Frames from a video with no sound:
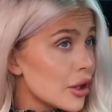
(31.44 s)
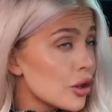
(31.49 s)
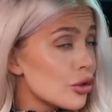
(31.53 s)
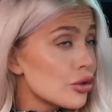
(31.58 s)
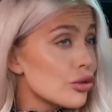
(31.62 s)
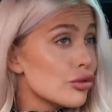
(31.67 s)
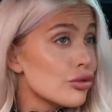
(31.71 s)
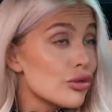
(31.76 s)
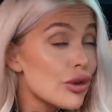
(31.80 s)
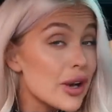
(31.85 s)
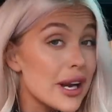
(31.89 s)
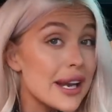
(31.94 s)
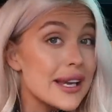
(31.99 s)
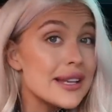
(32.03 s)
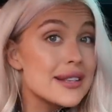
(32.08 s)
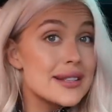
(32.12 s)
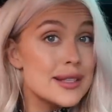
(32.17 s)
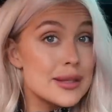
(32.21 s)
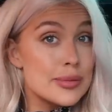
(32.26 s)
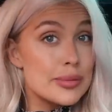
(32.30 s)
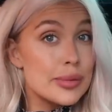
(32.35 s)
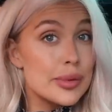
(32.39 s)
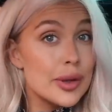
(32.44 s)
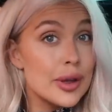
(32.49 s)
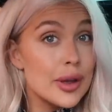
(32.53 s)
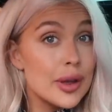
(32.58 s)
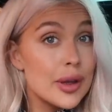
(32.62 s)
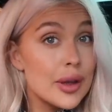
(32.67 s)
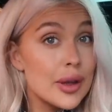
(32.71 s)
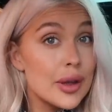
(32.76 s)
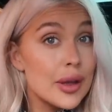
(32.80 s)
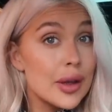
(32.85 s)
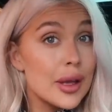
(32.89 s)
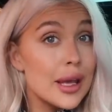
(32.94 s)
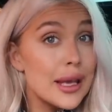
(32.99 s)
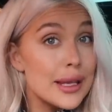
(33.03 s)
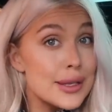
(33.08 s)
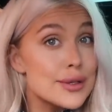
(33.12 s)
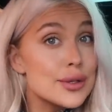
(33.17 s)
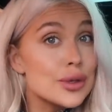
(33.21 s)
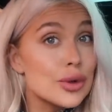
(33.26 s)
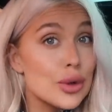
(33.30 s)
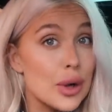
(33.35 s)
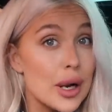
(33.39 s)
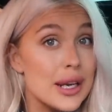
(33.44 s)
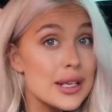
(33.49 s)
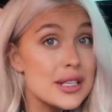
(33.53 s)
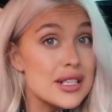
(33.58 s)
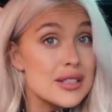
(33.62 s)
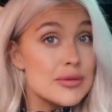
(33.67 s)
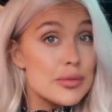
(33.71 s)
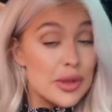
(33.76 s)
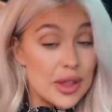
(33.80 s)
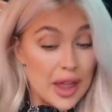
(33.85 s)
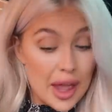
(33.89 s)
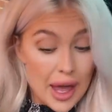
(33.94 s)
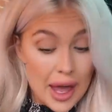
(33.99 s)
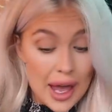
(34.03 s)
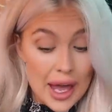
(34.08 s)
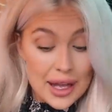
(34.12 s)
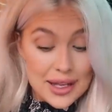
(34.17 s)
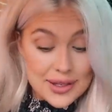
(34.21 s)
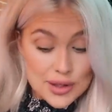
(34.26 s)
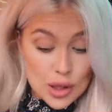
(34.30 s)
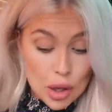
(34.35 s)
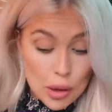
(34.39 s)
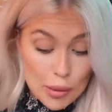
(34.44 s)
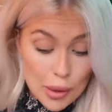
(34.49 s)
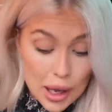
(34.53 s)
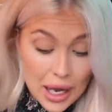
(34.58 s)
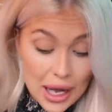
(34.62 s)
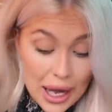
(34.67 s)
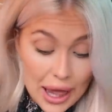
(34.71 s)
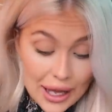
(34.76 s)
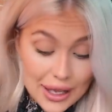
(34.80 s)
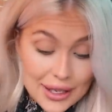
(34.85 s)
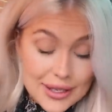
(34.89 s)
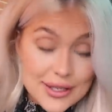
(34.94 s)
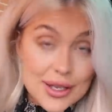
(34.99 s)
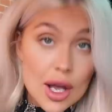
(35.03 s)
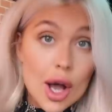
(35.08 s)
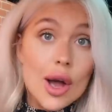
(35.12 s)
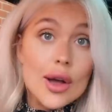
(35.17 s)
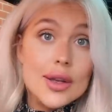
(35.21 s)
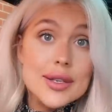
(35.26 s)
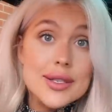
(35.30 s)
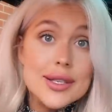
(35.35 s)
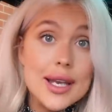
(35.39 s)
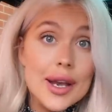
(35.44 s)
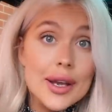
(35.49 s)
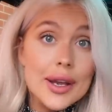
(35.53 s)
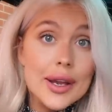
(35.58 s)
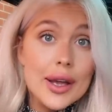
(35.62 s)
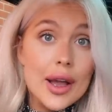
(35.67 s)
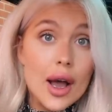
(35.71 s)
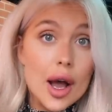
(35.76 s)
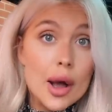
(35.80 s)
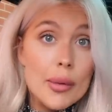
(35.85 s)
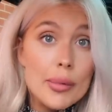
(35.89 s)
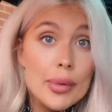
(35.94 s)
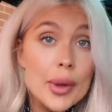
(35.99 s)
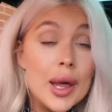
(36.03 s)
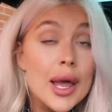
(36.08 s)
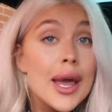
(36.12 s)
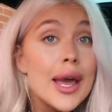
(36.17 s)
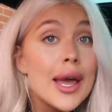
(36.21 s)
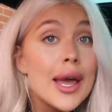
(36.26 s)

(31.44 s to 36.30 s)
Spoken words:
crisp, it's crisp, the hairs on my legs are standing up.